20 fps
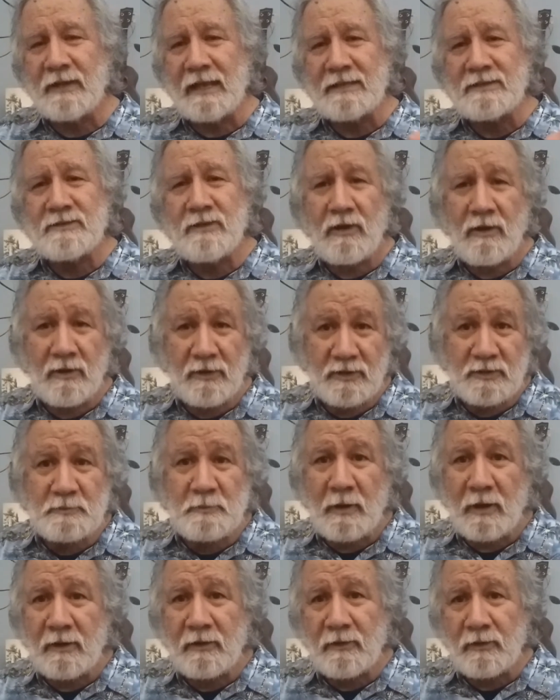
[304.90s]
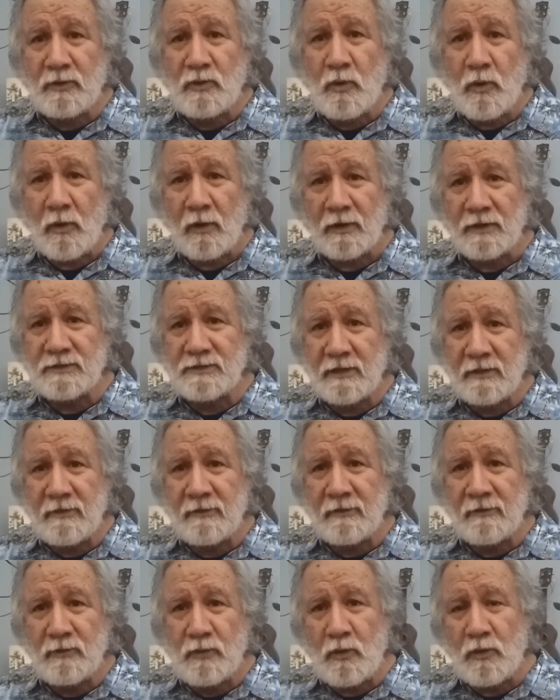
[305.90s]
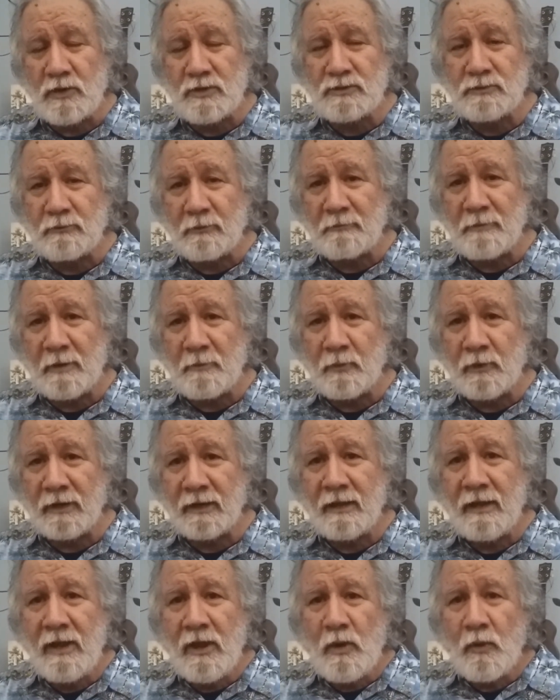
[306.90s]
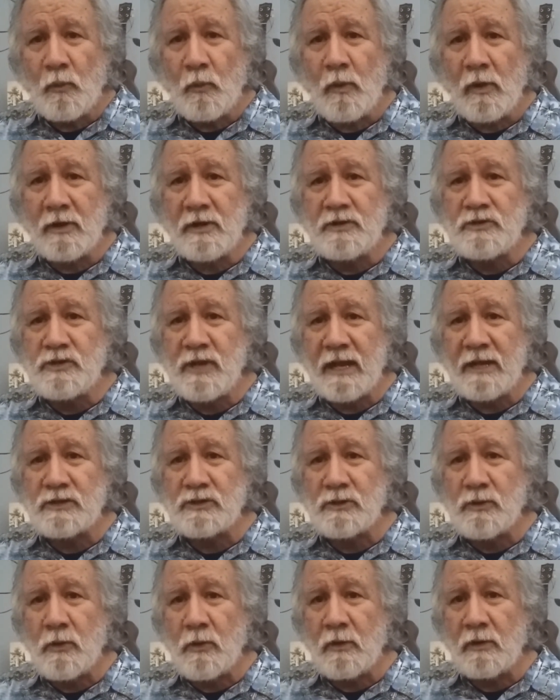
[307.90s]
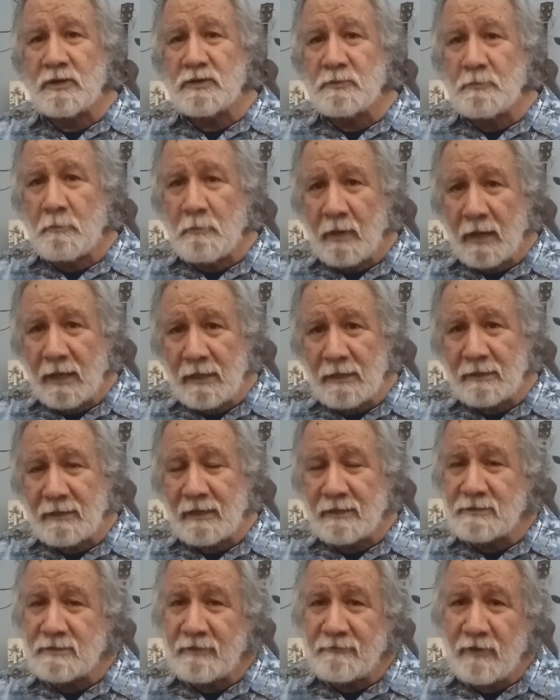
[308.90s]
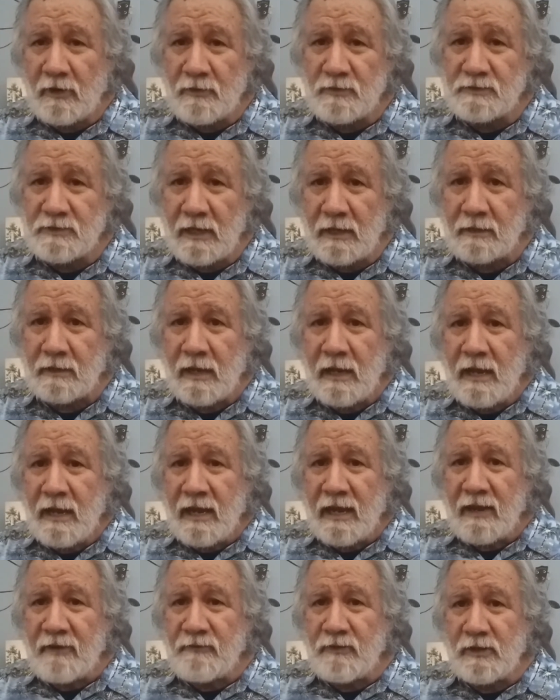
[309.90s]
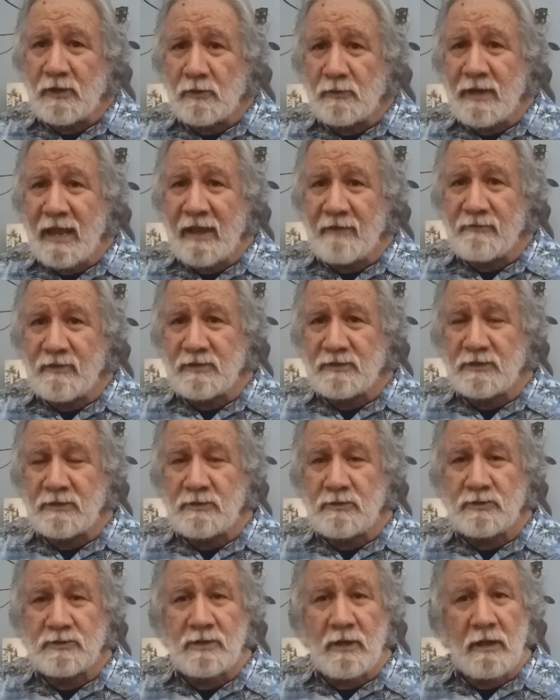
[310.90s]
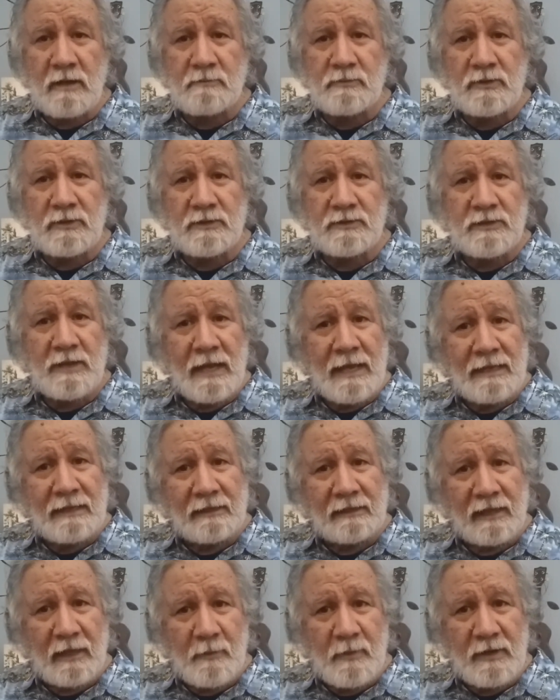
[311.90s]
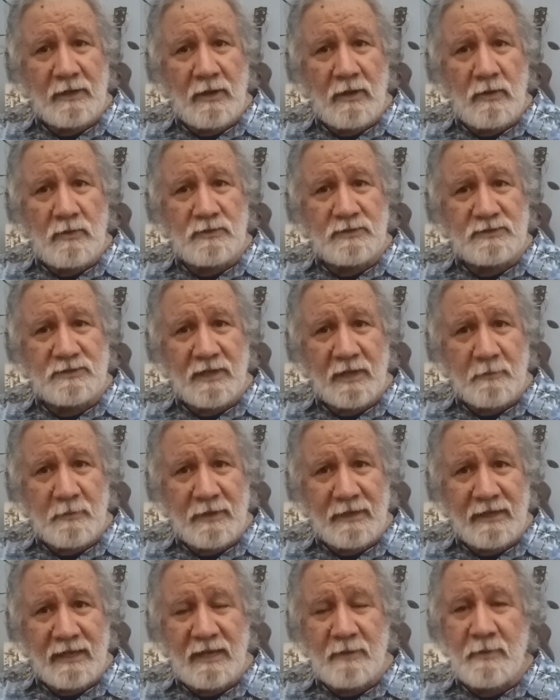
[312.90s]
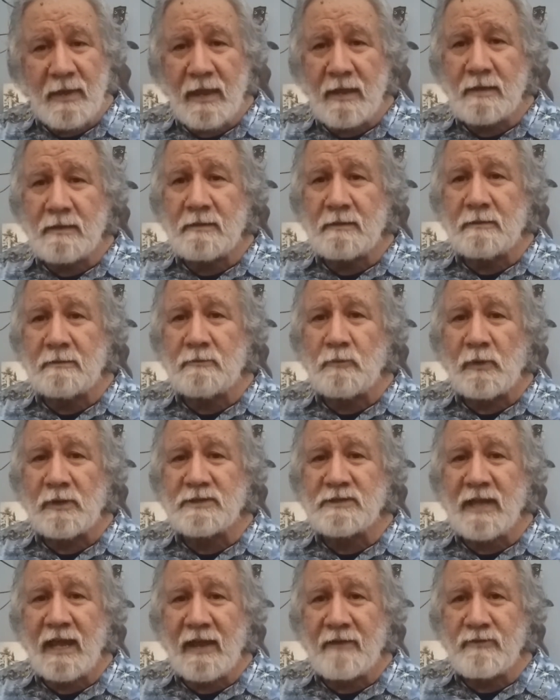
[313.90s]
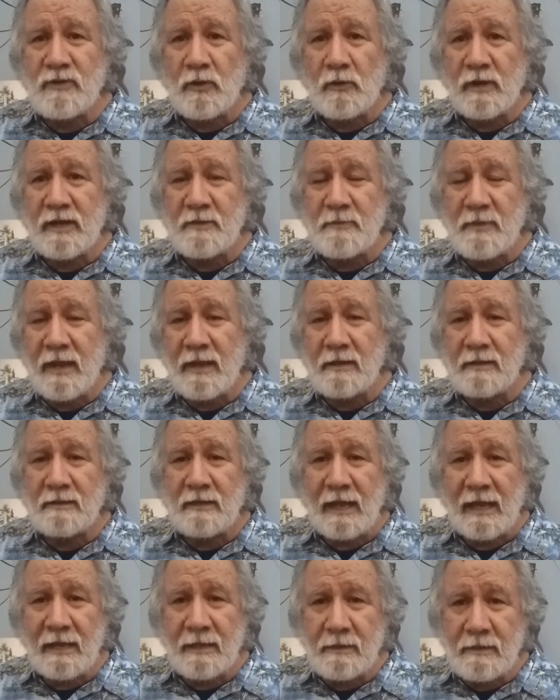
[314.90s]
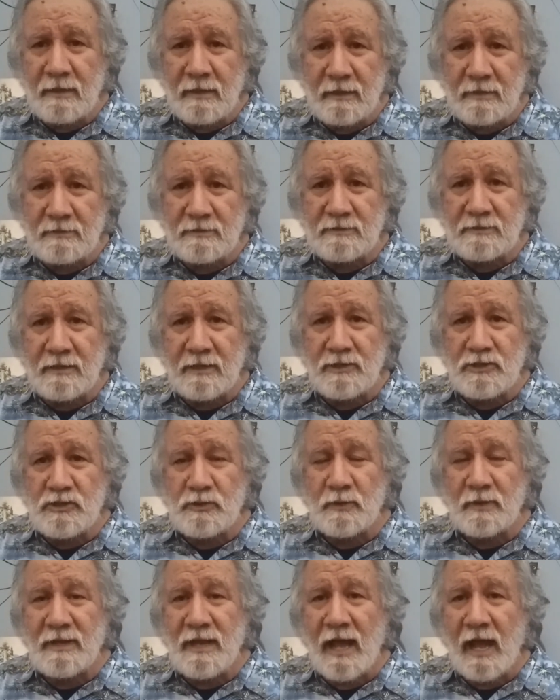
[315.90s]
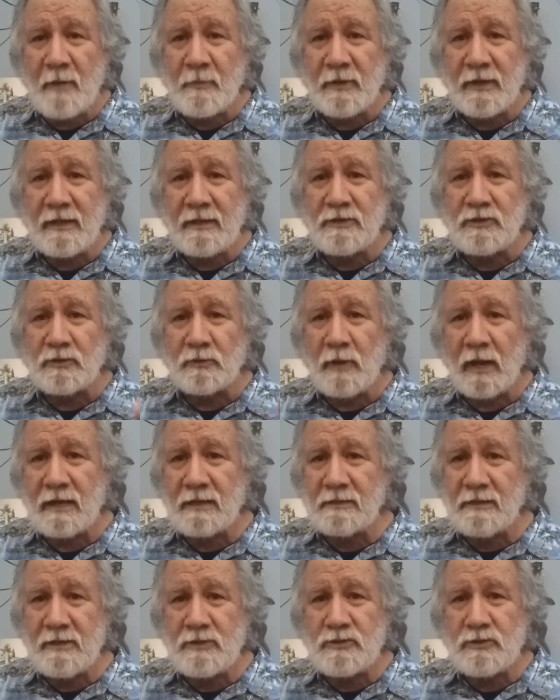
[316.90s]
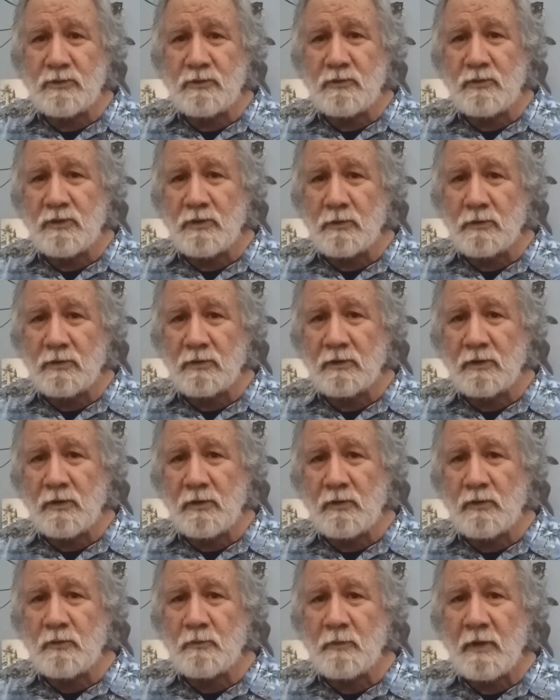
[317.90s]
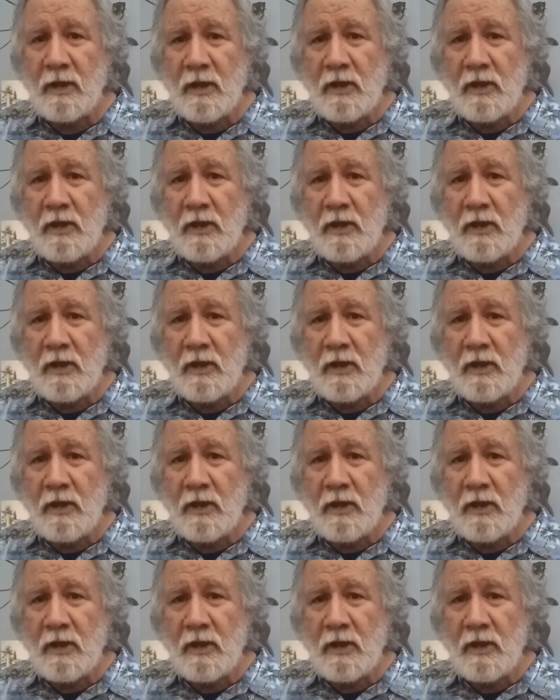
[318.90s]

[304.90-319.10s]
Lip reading: that's the hardest part of the chorus, other than, of course, remembering where to change the chords. But, as I've always said, if you don't have this in your songbooks, let me know. Send me an email. Once I have your email, I can send you a copy directly to your home,